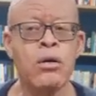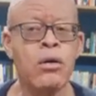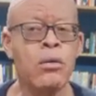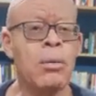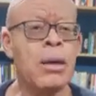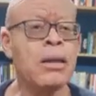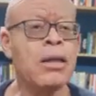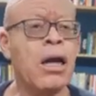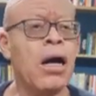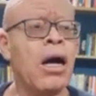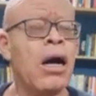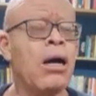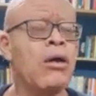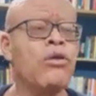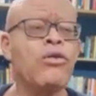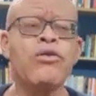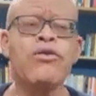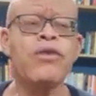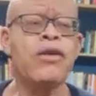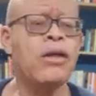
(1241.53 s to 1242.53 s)
No matter how
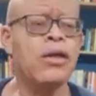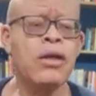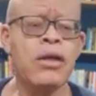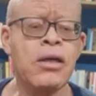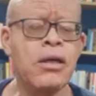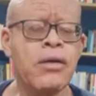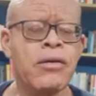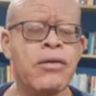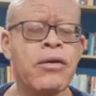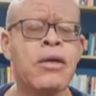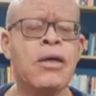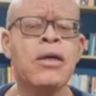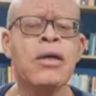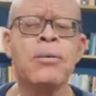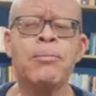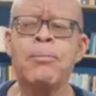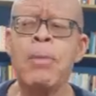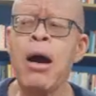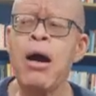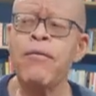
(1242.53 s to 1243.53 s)
you see it,
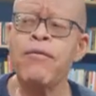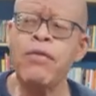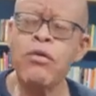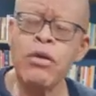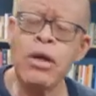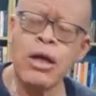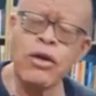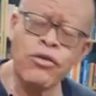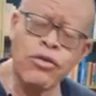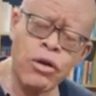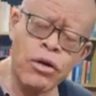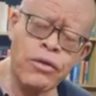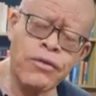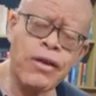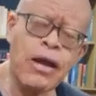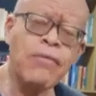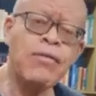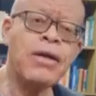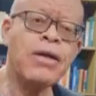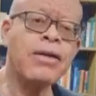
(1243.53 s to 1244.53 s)
powerful
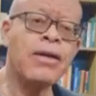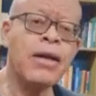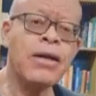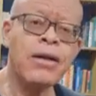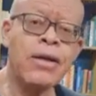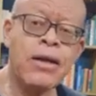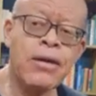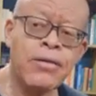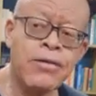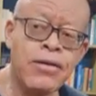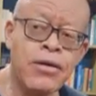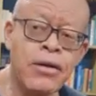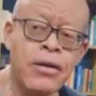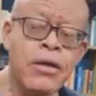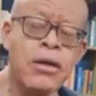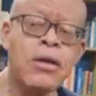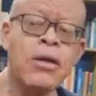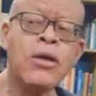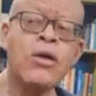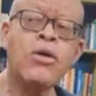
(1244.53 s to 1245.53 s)
nations have a
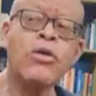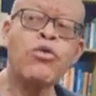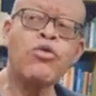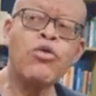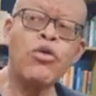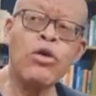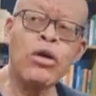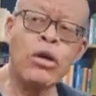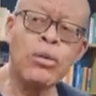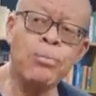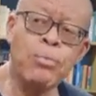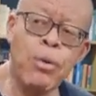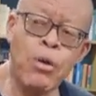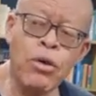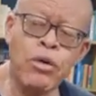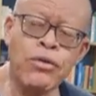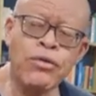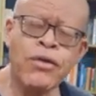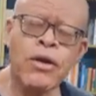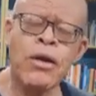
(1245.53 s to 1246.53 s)
tendency to
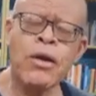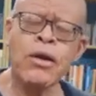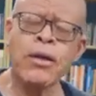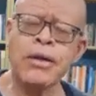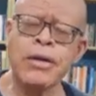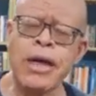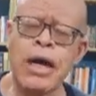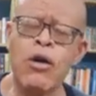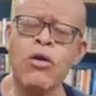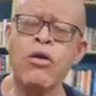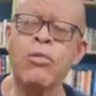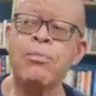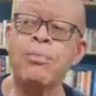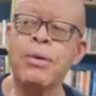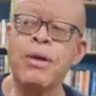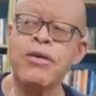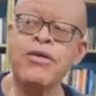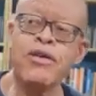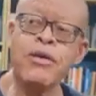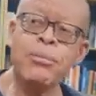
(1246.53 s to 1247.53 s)
impose their own
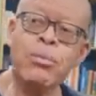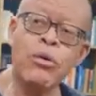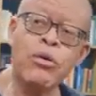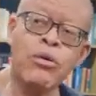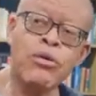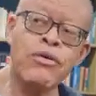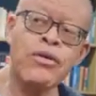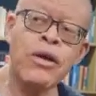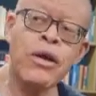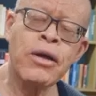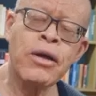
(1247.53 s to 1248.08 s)
principles,